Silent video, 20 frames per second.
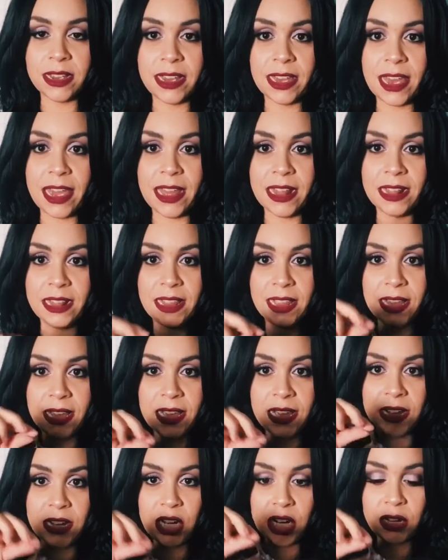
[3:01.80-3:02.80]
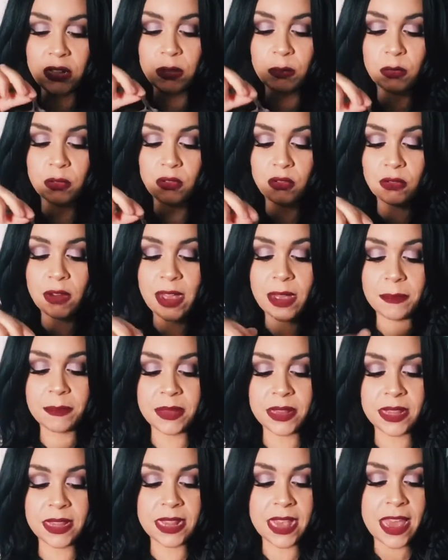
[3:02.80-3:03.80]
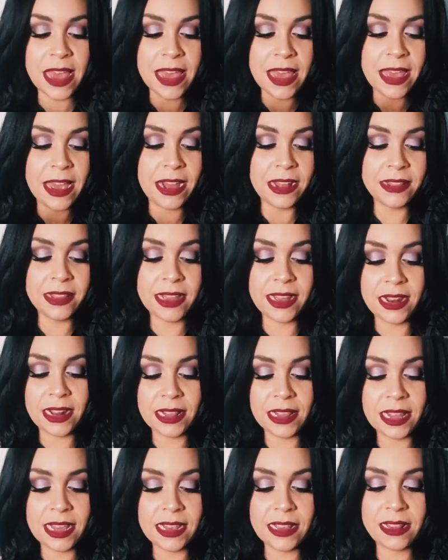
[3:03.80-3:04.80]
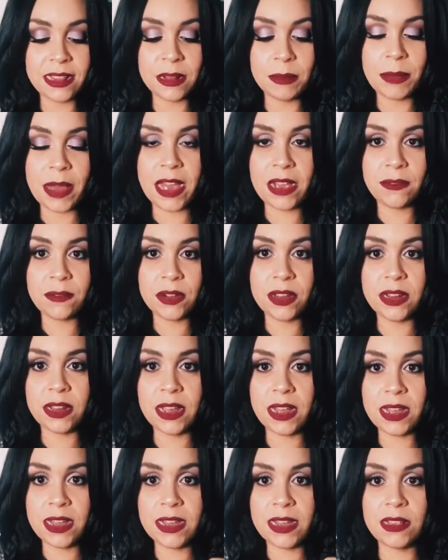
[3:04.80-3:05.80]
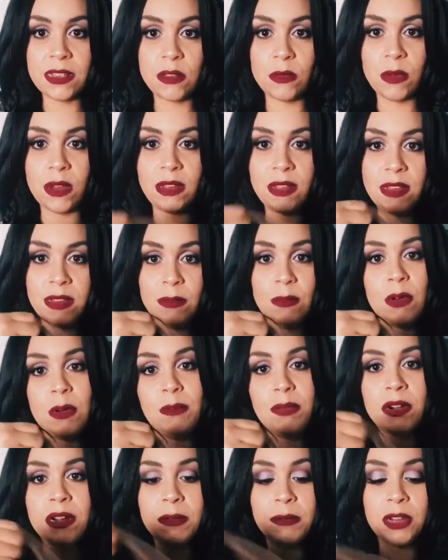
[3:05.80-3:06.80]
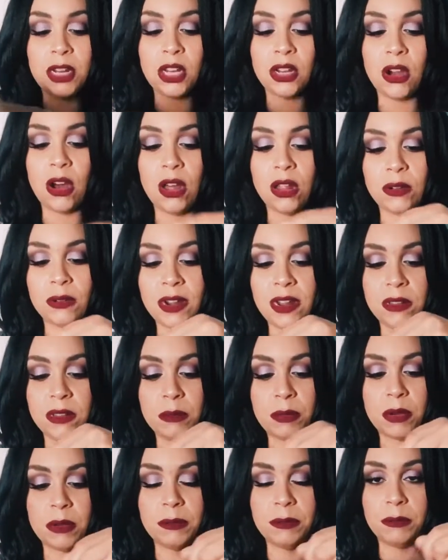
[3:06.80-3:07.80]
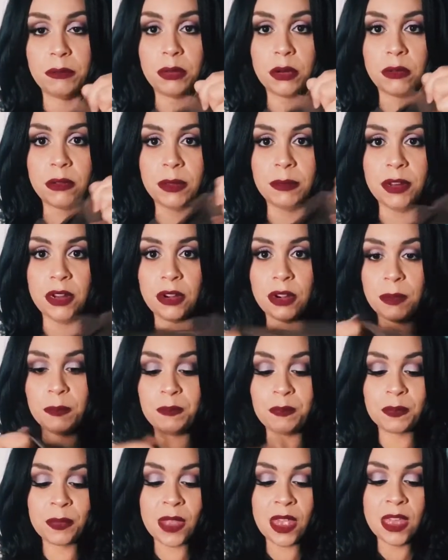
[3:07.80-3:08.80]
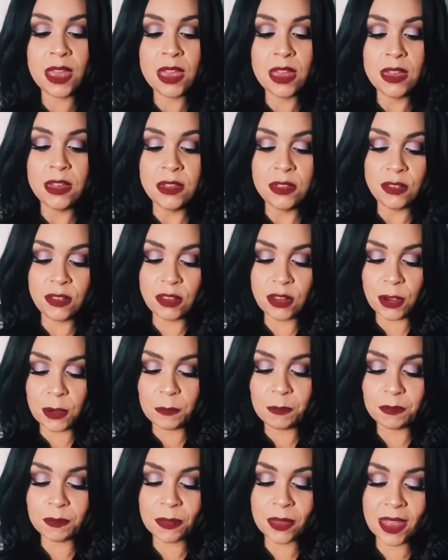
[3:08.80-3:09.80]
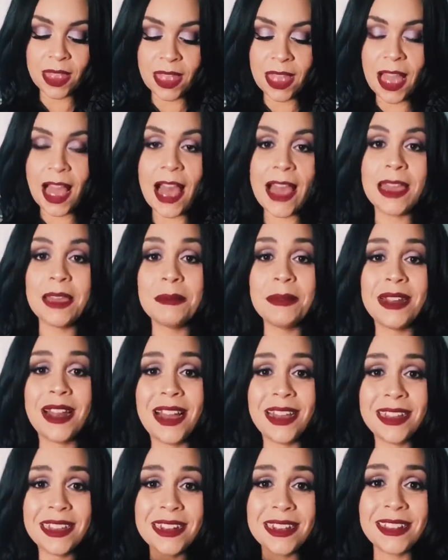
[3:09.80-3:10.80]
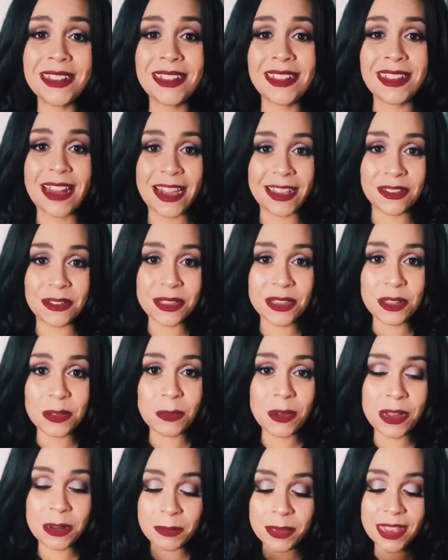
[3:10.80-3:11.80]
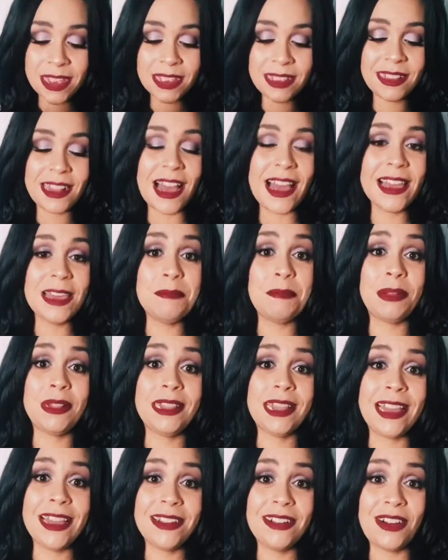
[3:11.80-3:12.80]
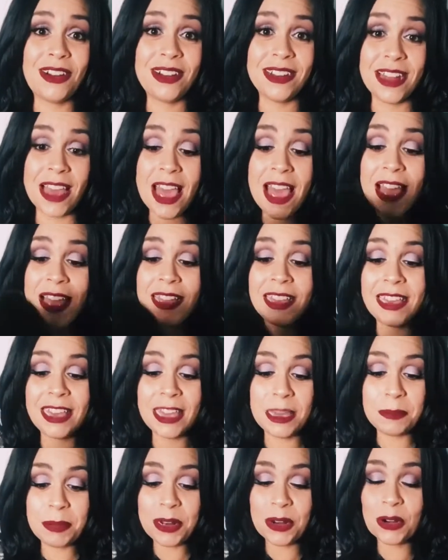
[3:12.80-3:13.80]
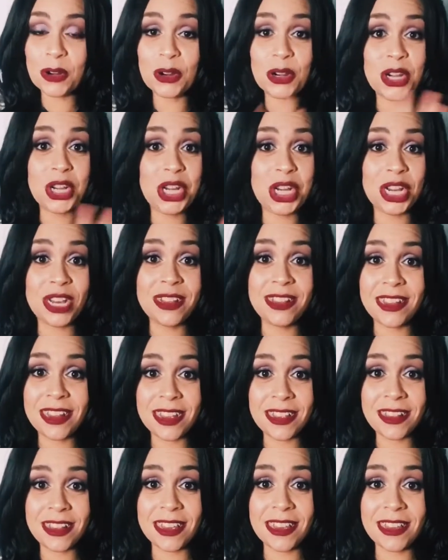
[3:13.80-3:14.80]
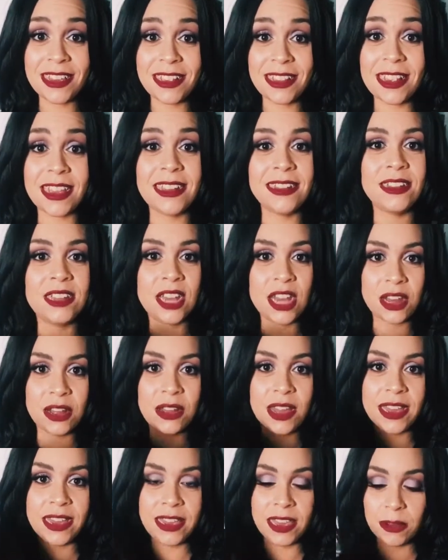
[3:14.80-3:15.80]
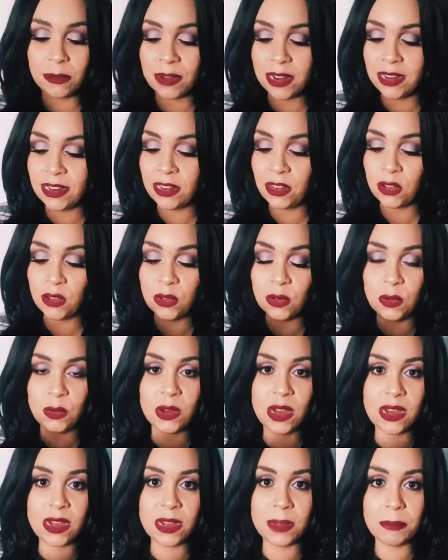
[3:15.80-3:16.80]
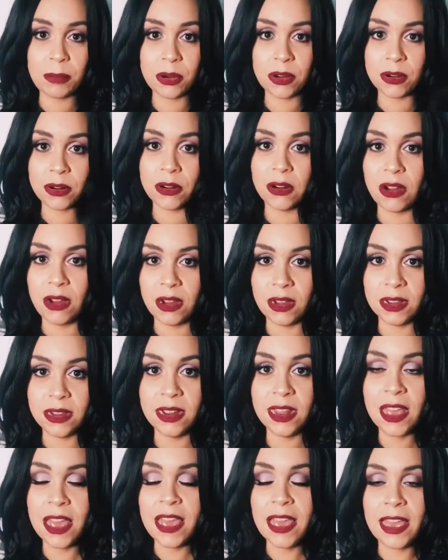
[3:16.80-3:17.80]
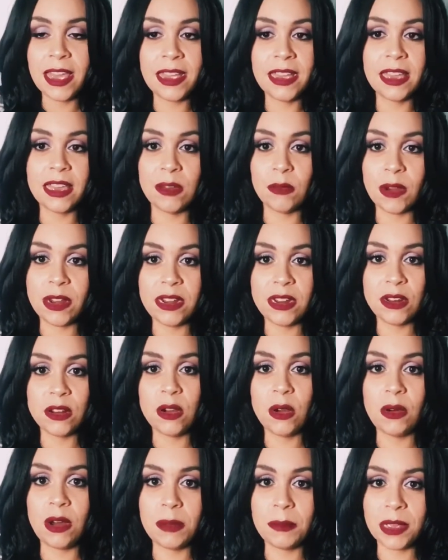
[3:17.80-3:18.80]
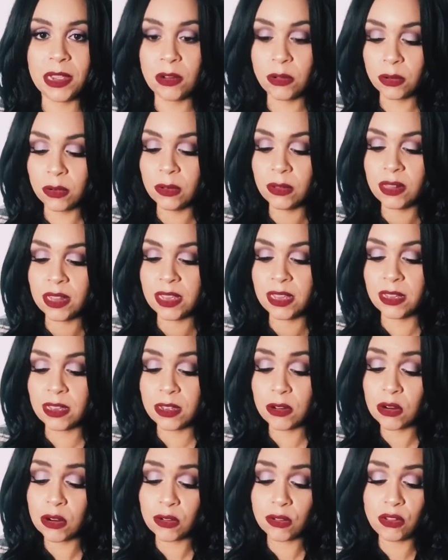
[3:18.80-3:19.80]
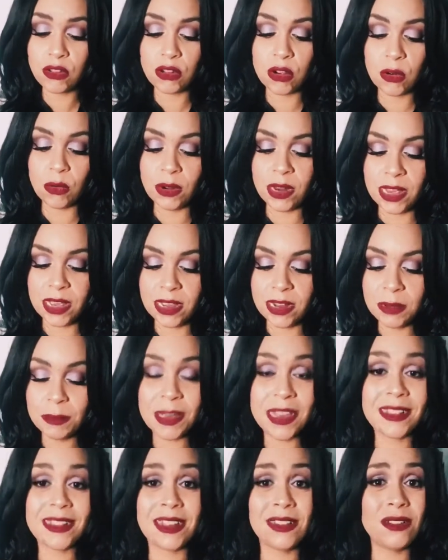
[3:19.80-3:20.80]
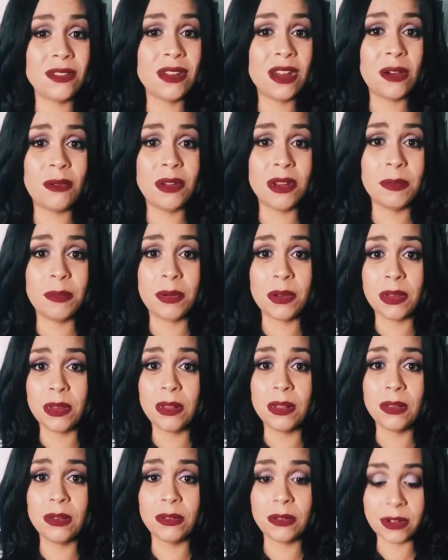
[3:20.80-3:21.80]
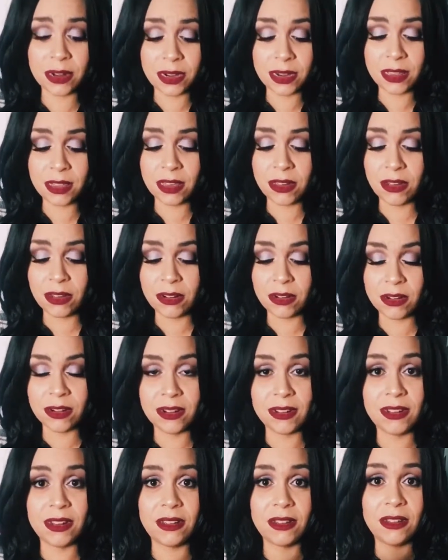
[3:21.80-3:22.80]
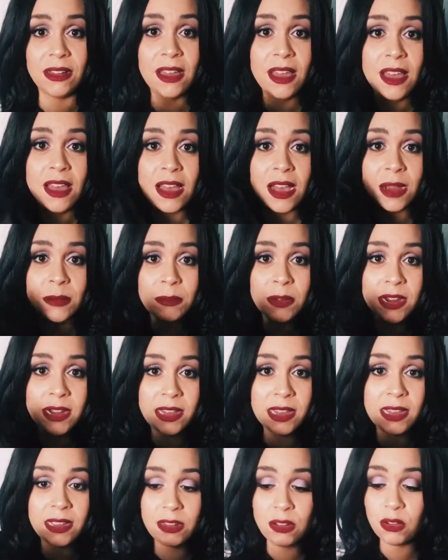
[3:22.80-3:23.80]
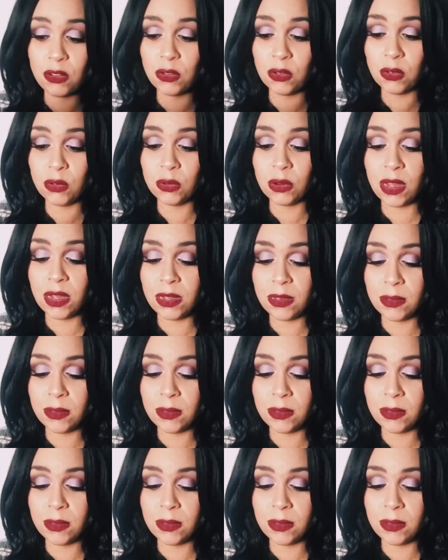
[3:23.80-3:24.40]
it, and the adjustable straps. And then lace in the back for you to cut as well. Well, pretty much all around the perimeter. So I am not gonna style this one because I plan on keeping her just as is until I get ready to put her on and get ready to go on my cruise and get her sewed in, because I do not want to put glue or anything on her until I'm ready to,